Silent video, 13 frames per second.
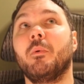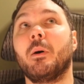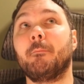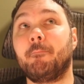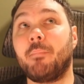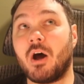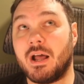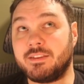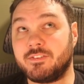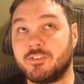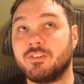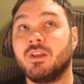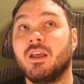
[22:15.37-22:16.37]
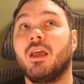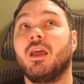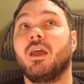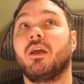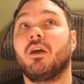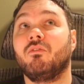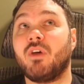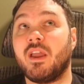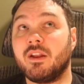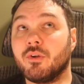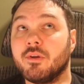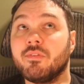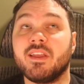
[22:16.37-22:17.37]
But
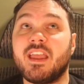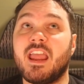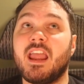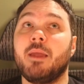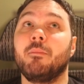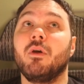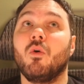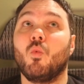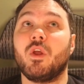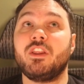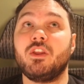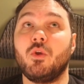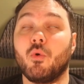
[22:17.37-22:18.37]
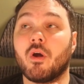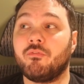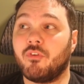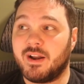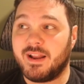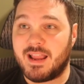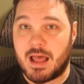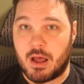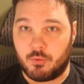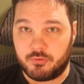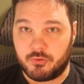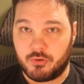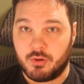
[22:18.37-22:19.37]
later in the game, when you are flooding
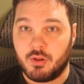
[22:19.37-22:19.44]
out,